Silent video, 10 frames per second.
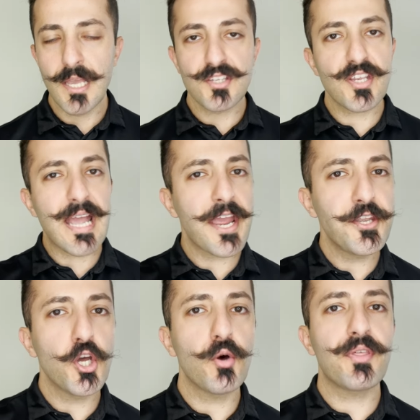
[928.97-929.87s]
Say, I
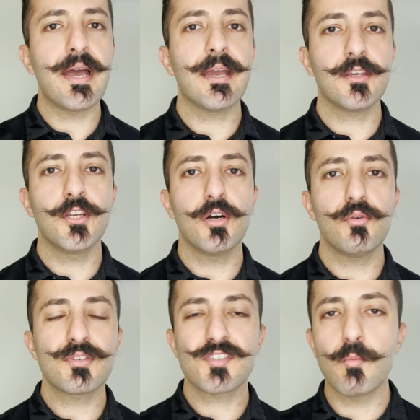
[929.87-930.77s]
know that, you
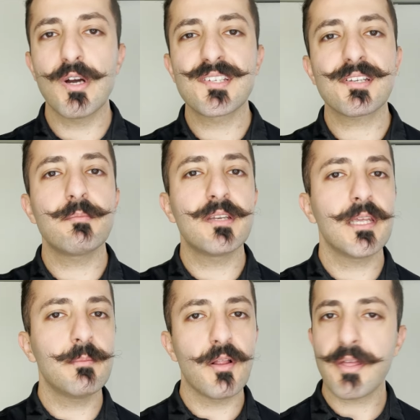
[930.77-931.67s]
know, someone sent me an
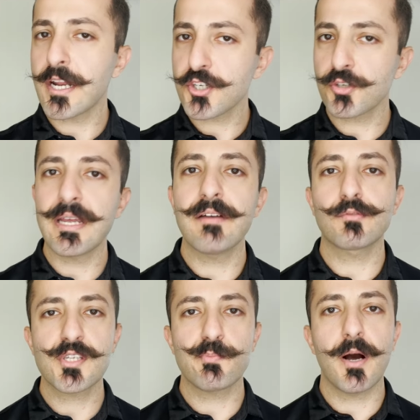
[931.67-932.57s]
email that I should have
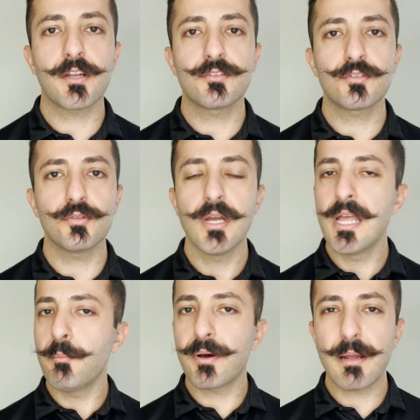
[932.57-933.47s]
responded to,
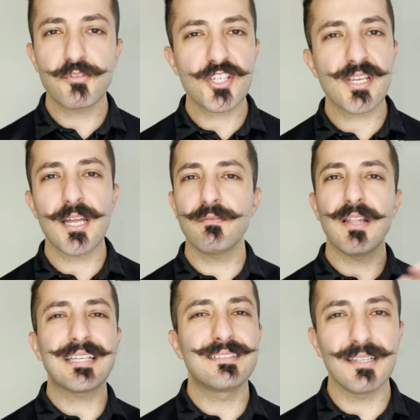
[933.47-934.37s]
but I'm just kind of
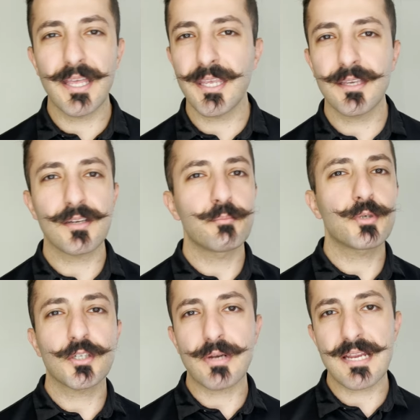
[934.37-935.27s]
like delaying it and
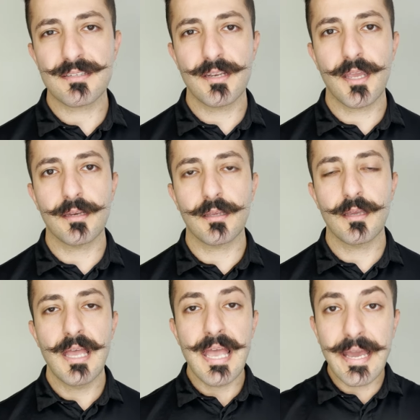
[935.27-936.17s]
procrastinating.
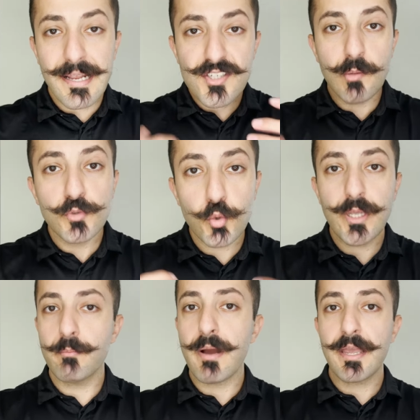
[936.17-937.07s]
And as I'm
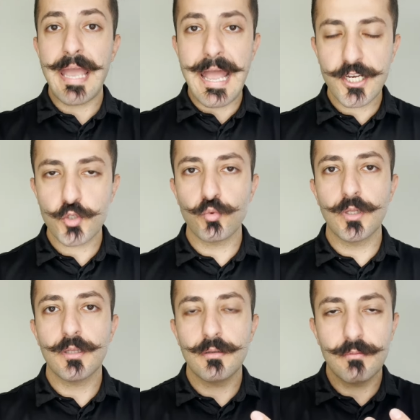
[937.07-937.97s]
doing my
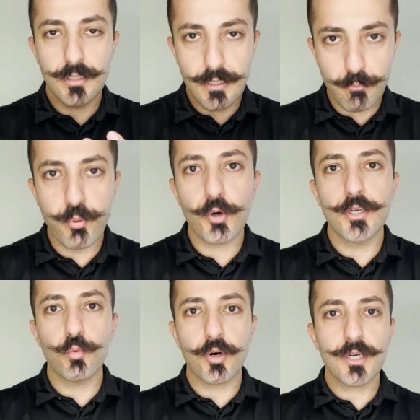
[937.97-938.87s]
actual
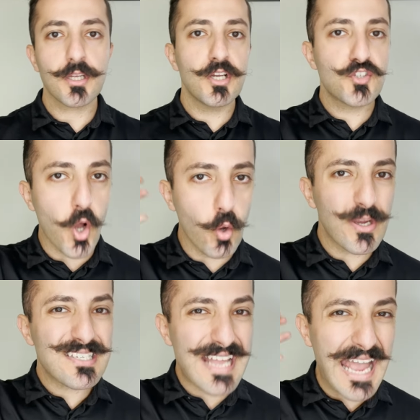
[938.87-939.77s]
important work, it's
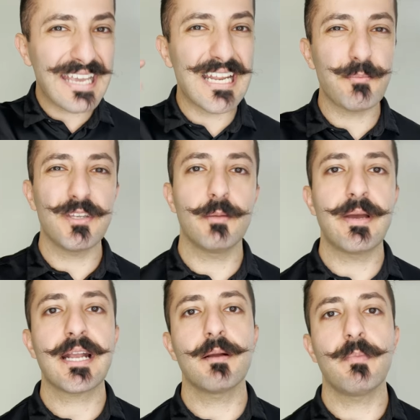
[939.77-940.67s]
always nagging at me in the
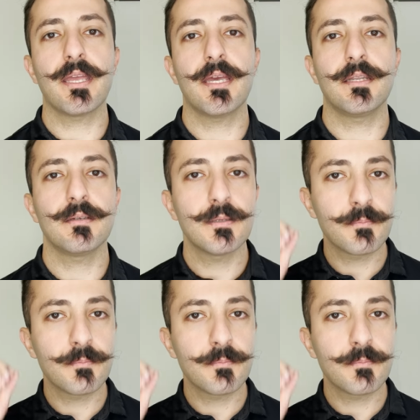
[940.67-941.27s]
back of my head.